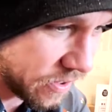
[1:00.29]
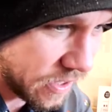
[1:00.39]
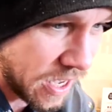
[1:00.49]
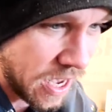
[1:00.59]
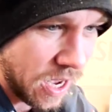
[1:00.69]

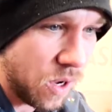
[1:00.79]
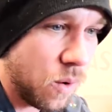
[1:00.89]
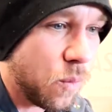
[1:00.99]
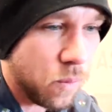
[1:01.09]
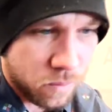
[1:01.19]
Yeah. Uh,
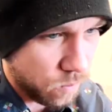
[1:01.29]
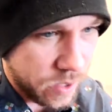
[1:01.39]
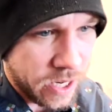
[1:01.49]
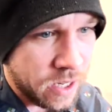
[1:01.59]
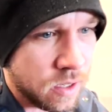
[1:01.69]

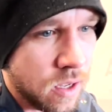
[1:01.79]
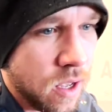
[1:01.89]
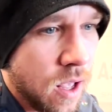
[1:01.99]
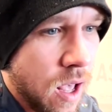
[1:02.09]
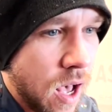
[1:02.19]
we didn't.
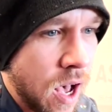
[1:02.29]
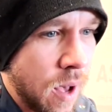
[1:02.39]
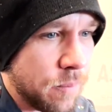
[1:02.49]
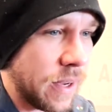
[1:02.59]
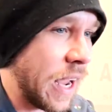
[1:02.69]

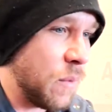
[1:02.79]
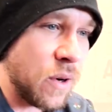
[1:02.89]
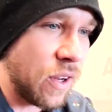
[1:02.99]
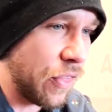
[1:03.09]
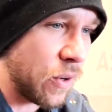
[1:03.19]
Um, again, we
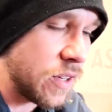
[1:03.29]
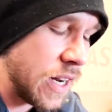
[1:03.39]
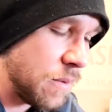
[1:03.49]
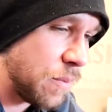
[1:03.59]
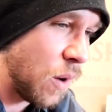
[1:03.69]
were like
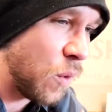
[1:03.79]
13, but sure.